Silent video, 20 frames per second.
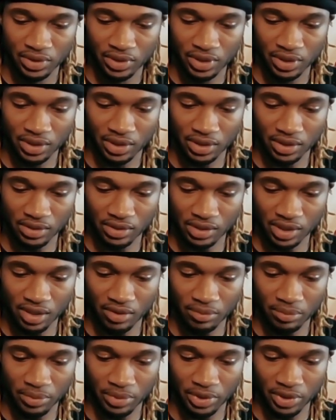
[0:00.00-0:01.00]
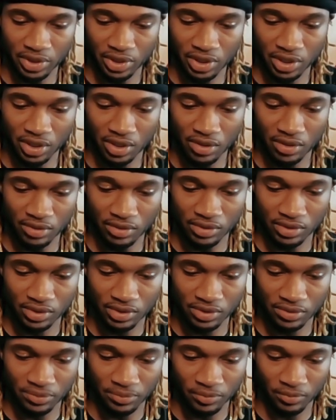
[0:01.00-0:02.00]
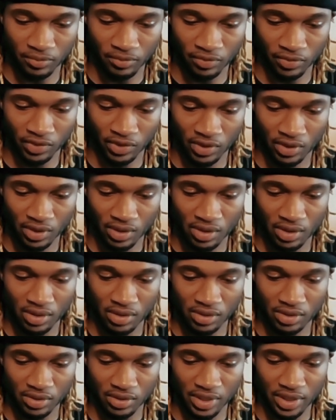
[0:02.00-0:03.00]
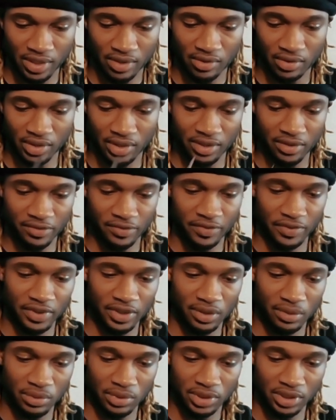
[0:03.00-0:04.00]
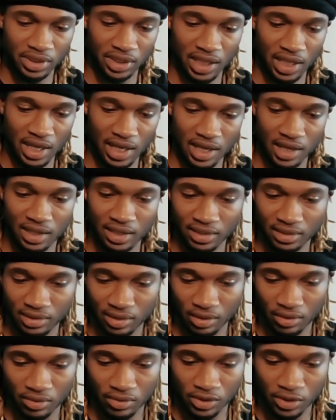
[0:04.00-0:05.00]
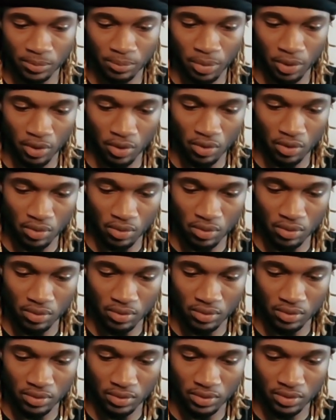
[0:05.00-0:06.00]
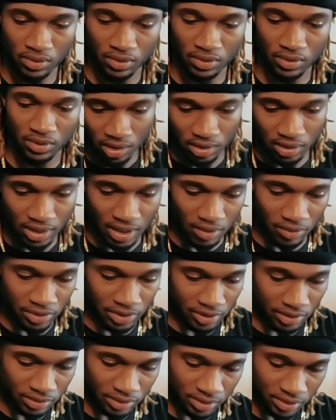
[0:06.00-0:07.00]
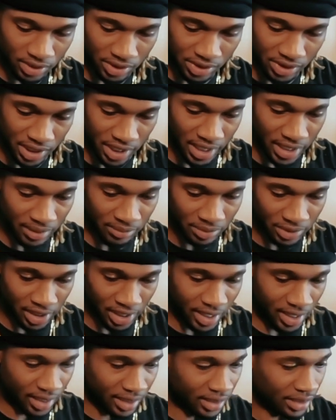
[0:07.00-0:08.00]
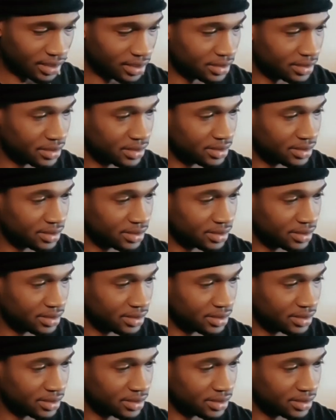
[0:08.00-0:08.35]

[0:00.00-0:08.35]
Cut those off pretty close so they don't interfere with the line on the spool. Now we're gonna do the same thing.